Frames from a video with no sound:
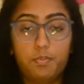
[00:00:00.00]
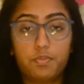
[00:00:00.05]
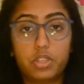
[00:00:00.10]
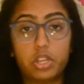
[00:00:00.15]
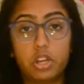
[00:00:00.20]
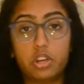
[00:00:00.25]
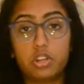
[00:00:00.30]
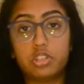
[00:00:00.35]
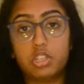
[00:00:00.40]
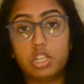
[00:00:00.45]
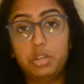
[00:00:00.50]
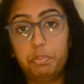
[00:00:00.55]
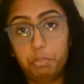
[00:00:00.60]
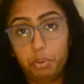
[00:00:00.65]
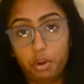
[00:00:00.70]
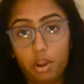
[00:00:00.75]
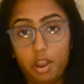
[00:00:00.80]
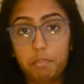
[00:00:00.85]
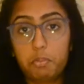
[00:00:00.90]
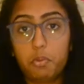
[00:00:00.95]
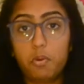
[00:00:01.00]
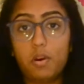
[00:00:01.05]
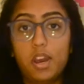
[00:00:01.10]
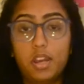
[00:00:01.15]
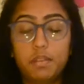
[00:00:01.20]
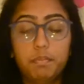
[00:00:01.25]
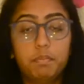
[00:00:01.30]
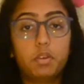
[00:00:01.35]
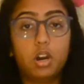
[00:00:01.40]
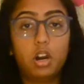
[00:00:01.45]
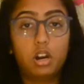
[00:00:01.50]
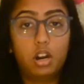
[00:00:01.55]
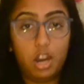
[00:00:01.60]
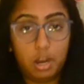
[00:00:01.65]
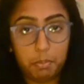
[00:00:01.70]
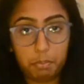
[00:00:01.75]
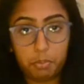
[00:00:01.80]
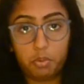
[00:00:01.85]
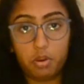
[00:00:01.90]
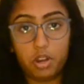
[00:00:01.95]
There's the Prop 1,
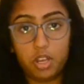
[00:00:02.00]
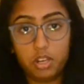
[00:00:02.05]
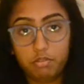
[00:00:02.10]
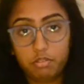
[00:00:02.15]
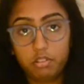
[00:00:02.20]
Op 1,